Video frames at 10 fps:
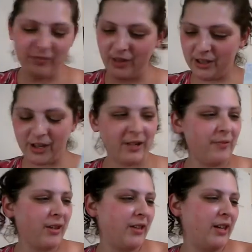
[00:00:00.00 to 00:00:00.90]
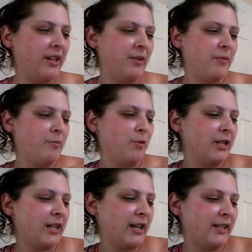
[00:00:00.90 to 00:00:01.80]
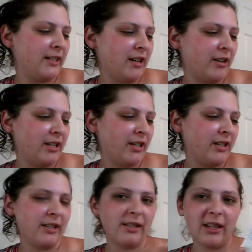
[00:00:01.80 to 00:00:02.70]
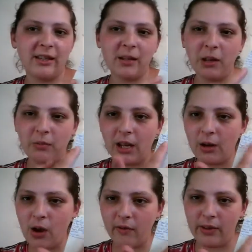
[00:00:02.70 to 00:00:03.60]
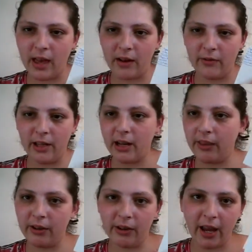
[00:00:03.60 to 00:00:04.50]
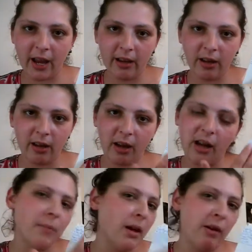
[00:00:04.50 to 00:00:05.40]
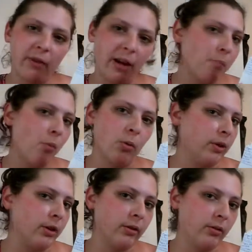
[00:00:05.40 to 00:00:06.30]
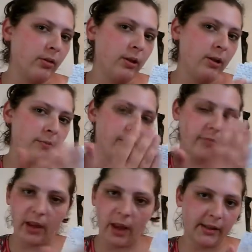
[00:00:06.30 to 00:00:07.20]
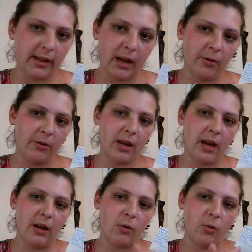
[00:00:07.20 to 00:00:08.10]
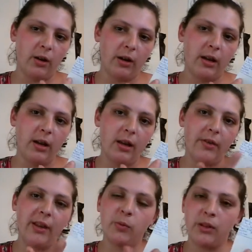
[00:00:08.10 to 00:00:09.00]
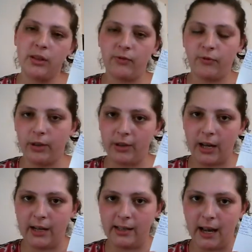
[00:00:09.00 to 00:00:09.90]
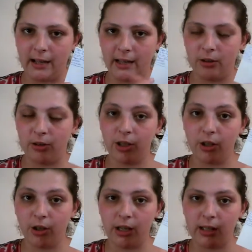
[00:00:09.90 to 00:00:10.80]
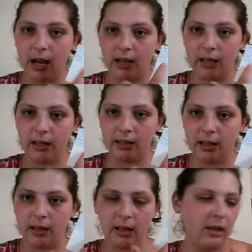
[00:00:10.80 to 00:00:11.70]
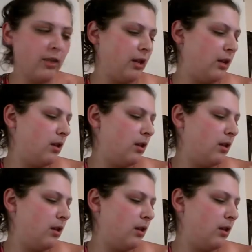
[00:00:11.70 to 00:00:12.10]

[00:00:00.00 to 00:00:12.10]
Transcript: Sorry. And then more tiny stockings. And some of them I don't have a lot written on there yet, and I might write more as time goes on. Or this one's for tiny stockings, so there's 30 stockings, and I think,